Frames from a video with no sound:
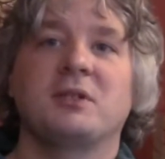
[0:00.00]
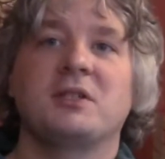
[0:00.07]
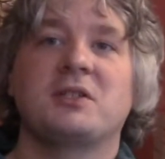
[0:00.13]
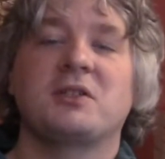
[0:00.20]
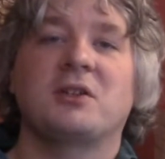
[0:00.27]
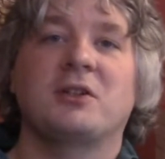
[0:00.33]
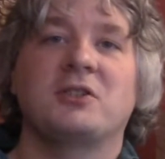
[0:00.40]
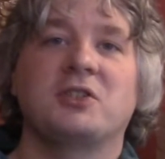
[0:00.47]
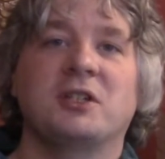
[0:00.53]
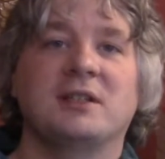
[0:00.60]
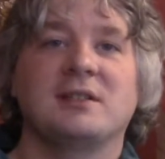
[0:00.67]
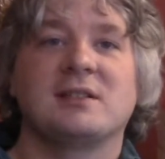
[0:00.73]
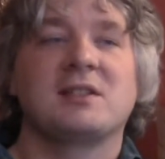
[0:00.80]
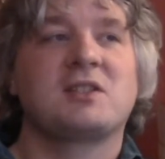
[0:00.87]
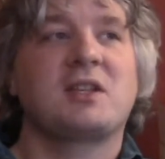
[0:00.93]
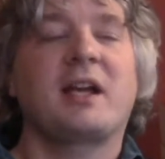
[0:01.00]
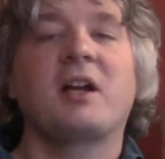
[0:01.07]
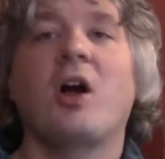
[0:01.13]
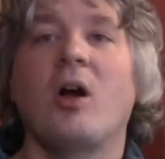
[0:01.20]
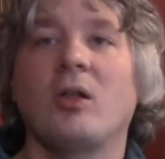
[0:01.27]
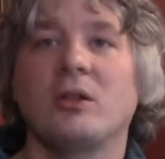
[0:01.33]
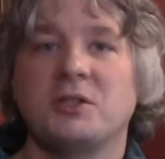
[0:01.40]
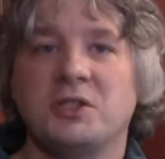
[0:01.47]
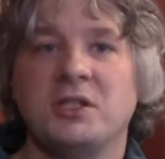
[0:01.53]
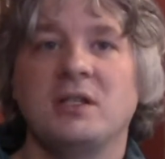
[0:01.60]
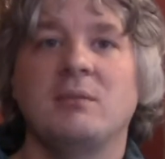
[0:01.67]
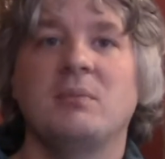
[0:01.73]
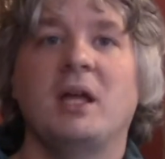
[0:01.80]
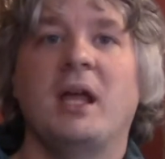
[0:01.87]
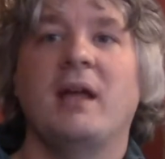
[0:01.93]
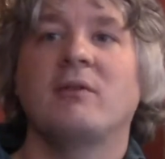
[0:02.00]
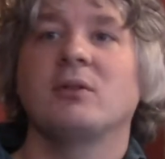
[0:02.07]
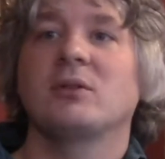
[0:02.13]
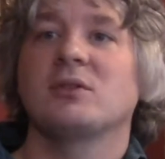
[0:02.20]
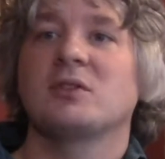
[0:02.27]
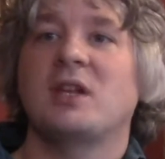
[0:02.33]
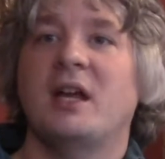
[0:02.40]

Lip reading: research in psychology and behavioral